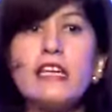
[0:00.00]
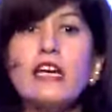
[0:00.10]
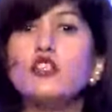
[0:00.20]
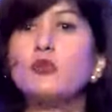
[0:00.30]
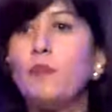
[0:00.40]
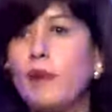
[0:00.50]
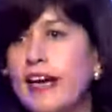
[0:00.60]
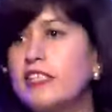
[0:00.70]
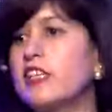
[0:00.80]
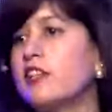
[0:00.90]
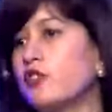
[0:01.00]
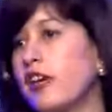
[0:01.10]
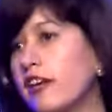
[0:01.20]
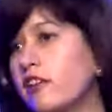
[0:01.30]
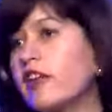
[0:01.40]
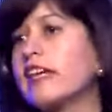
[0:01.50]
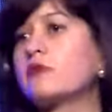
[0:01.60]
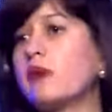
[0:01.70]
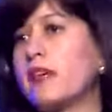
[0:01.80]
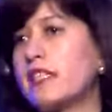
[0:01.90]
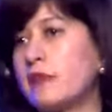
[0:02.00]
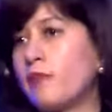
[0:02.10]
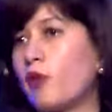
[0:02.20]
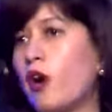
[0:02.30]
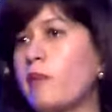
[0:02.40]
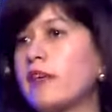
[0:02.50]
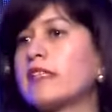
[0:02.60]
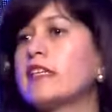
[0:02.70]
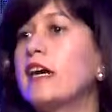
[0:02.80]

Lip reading: to pledge to increase women's employment,